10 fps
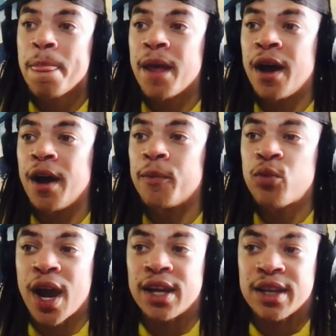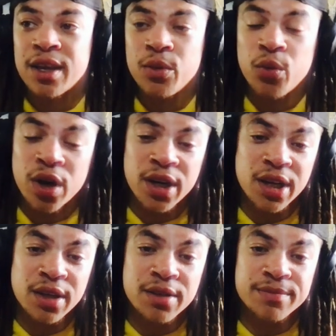Riley
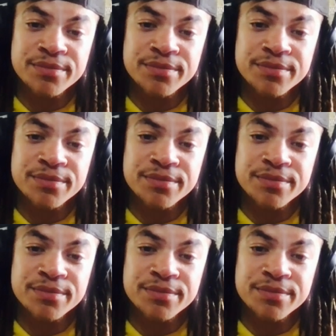wanted...